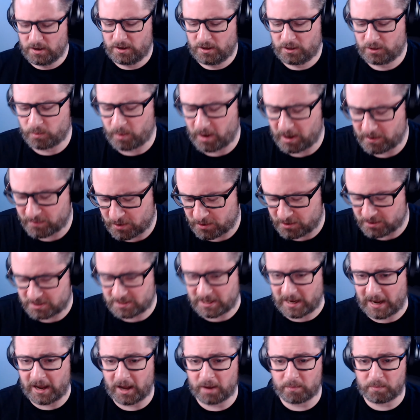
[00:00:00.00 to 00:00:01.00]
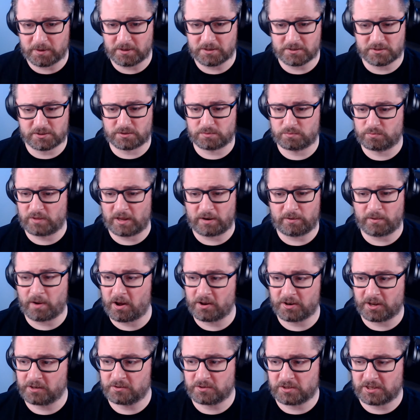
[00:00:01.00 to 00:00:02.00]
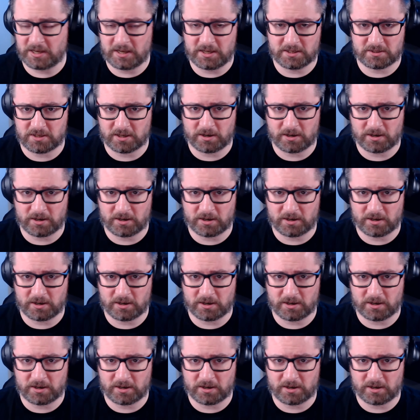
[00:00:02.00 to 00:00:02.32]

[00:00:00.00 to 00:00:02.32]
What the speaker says: the way I've got it set up is there are no tiers,